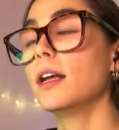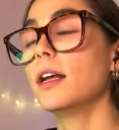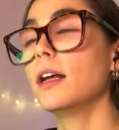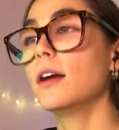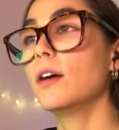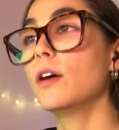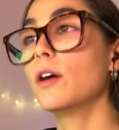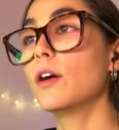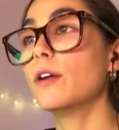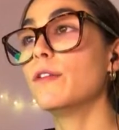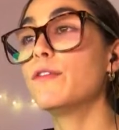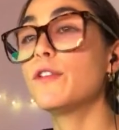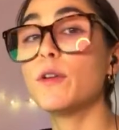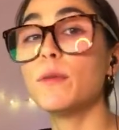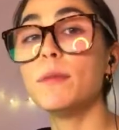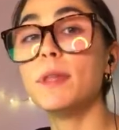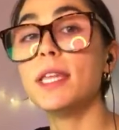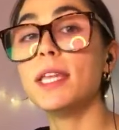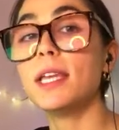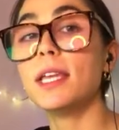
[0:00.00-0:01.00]
or
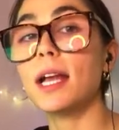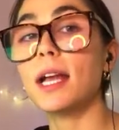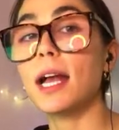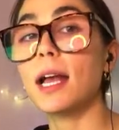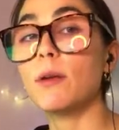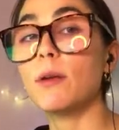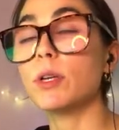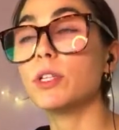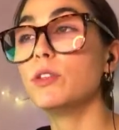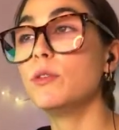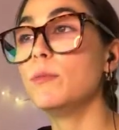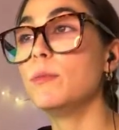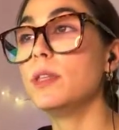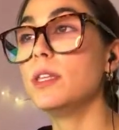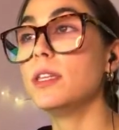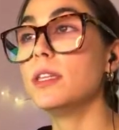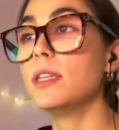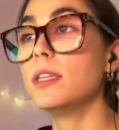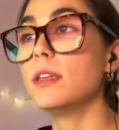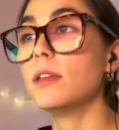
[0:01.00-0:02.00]
for me, I want to
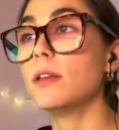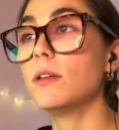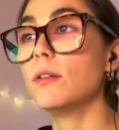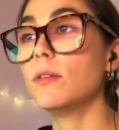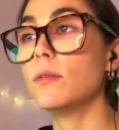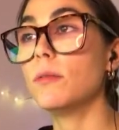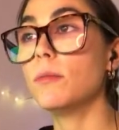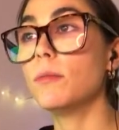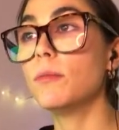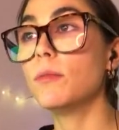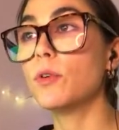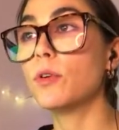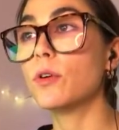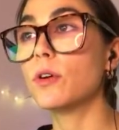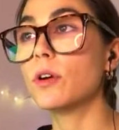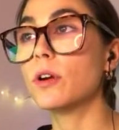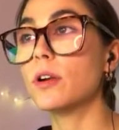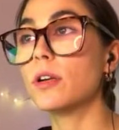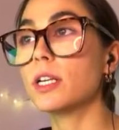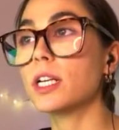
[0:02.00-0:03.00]
be
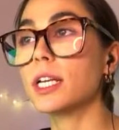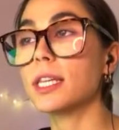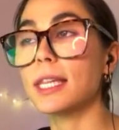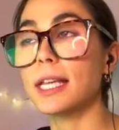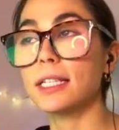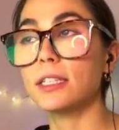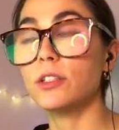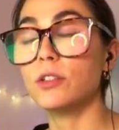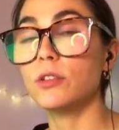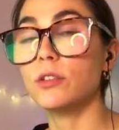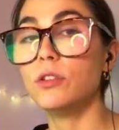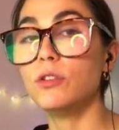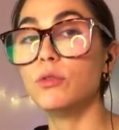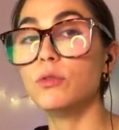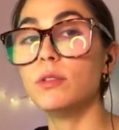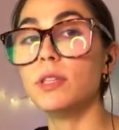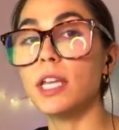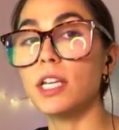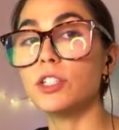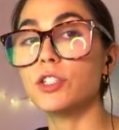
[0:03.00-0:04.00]
more connected
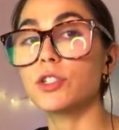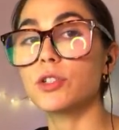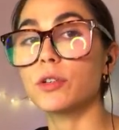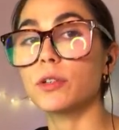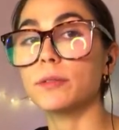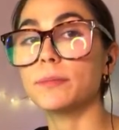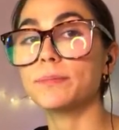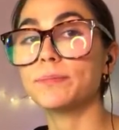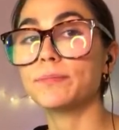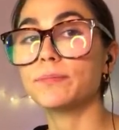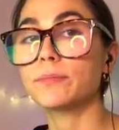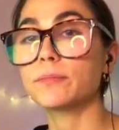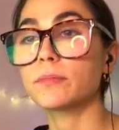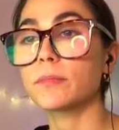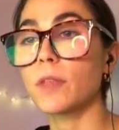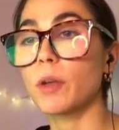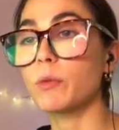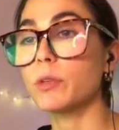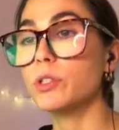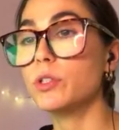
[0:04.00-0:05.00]
to nature.
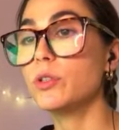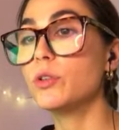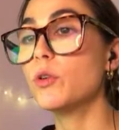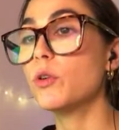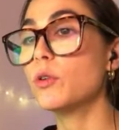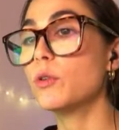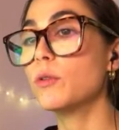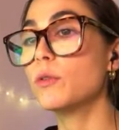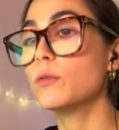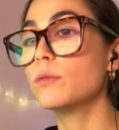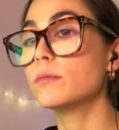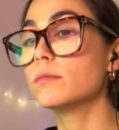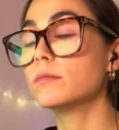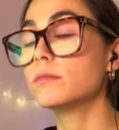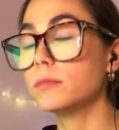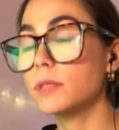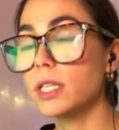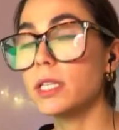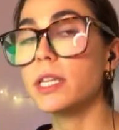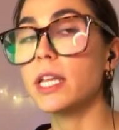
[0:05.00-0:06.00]
I want to go
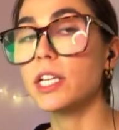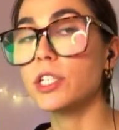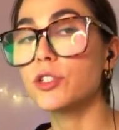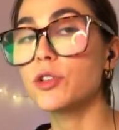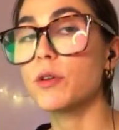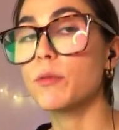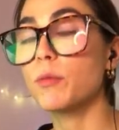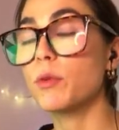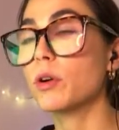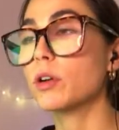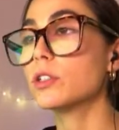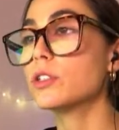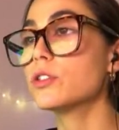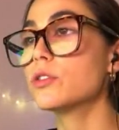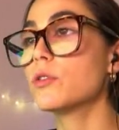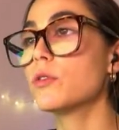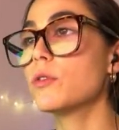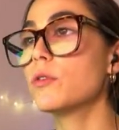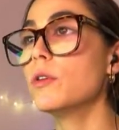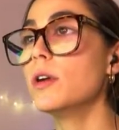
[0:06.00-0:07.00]
in nature more,
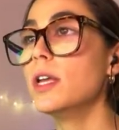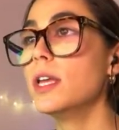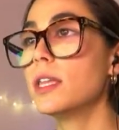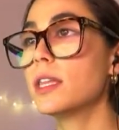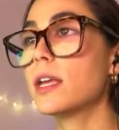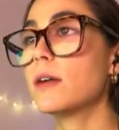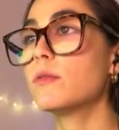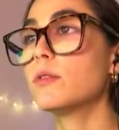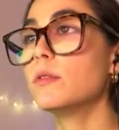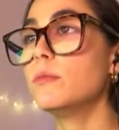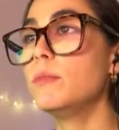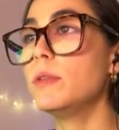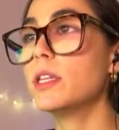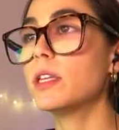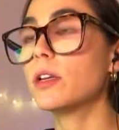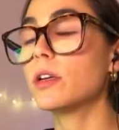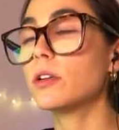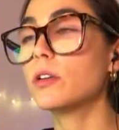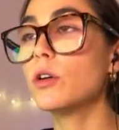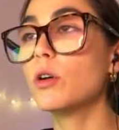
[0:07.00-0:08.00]
so that would be
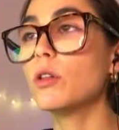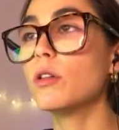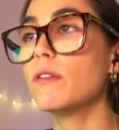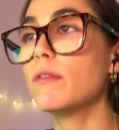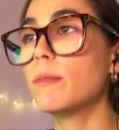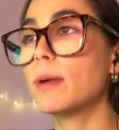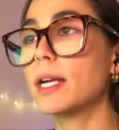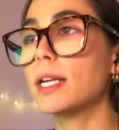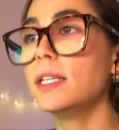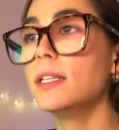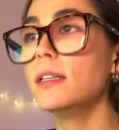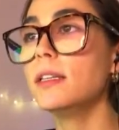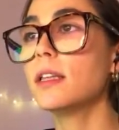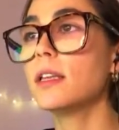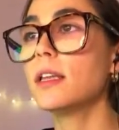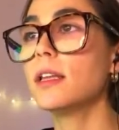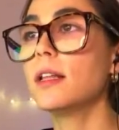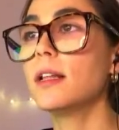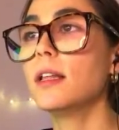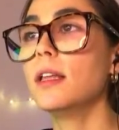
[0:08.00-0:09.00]
a goal of mine.
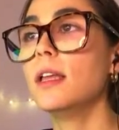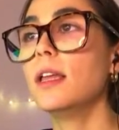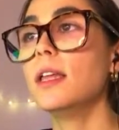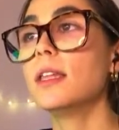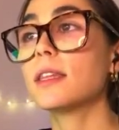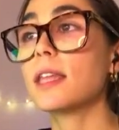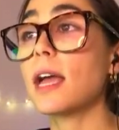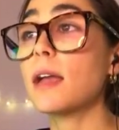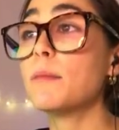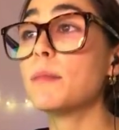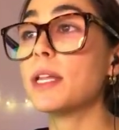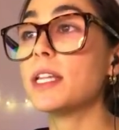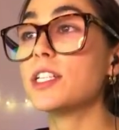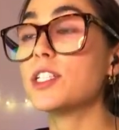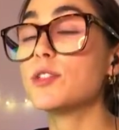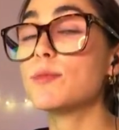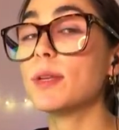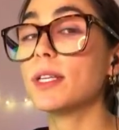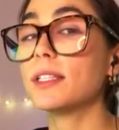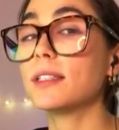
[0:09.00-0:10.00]
Time
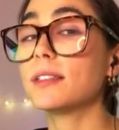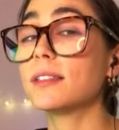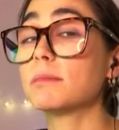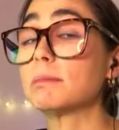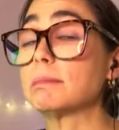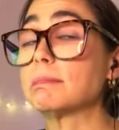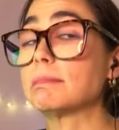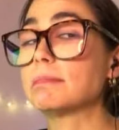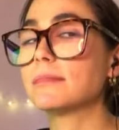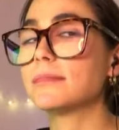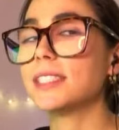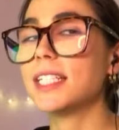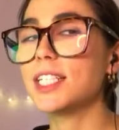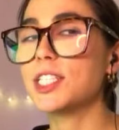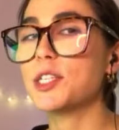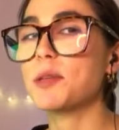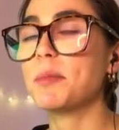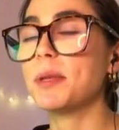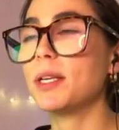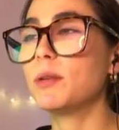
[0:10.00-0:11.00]
management
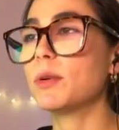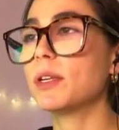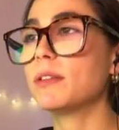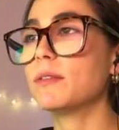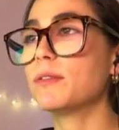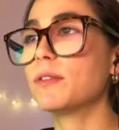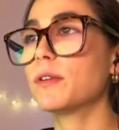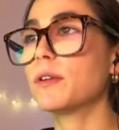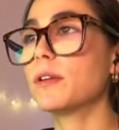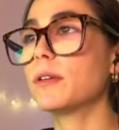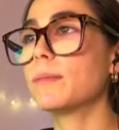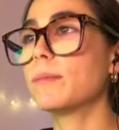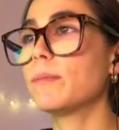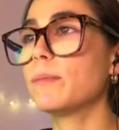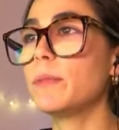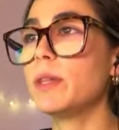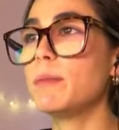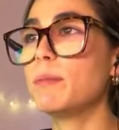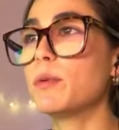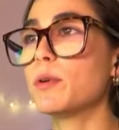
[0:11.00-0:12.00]
is a big one for
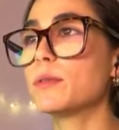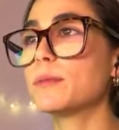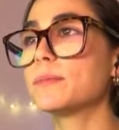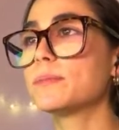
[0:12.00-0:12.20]
people.